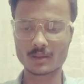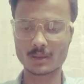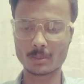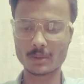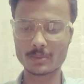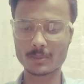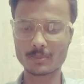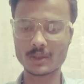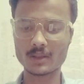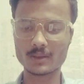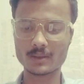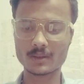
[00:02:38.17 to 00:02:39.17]
Number
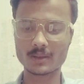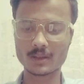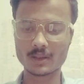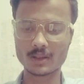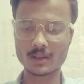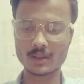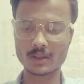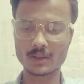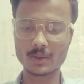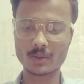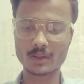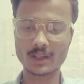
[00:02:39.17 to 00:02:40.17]
15.
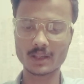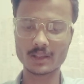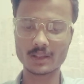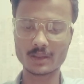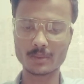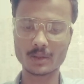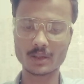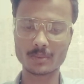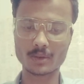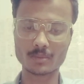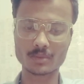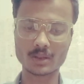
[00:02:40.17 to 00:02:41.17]
Rio Grande River
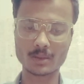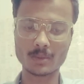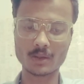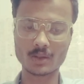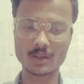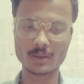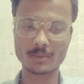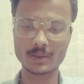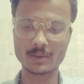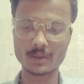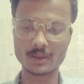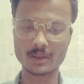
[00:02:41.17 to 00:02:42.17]
forms the border
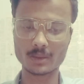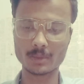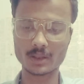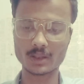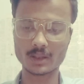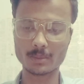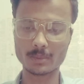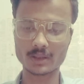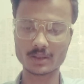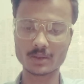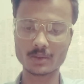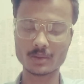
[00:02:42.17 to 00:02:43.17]
between America and
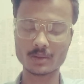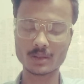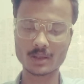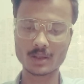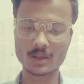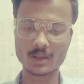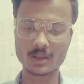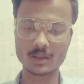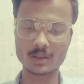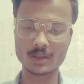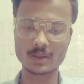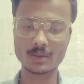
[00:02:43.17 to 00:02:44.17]
Mexico.
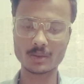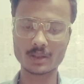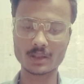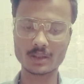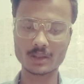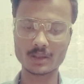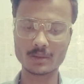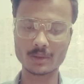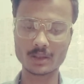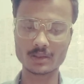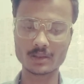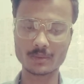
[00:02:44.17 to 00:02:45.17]
The Rio Grande
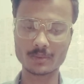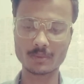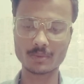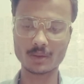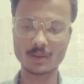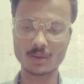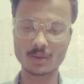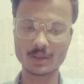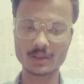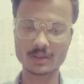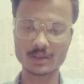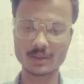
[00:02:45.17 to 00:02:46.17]
River is the 5th
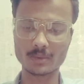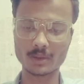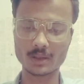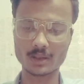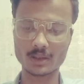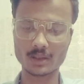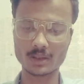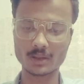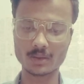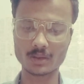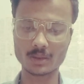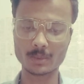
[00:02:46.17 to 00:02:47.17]
longest river in
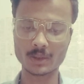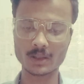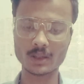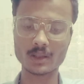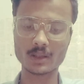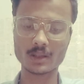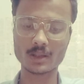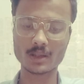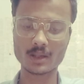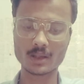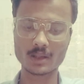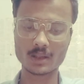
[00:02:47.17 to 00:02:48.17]
North America
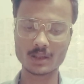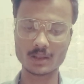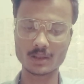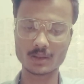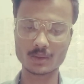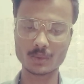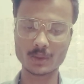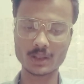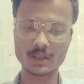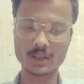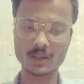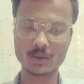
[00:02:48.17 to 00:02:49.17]
and the
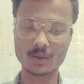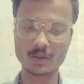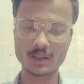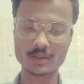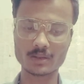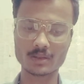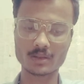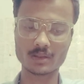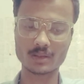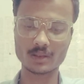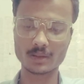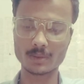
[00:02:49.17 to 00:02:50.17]
20th longest
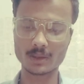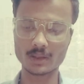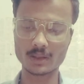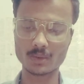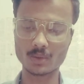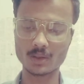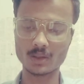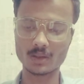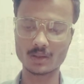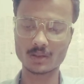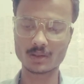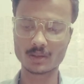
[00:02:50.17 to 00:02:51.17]
river in the world.
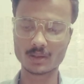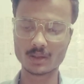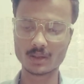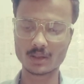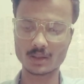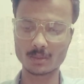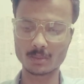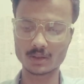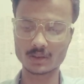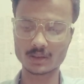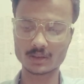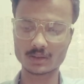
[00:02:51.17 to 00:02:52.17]
Number
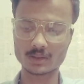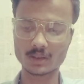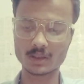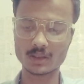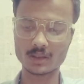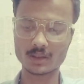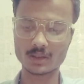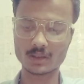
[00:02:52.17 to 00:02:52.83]
16.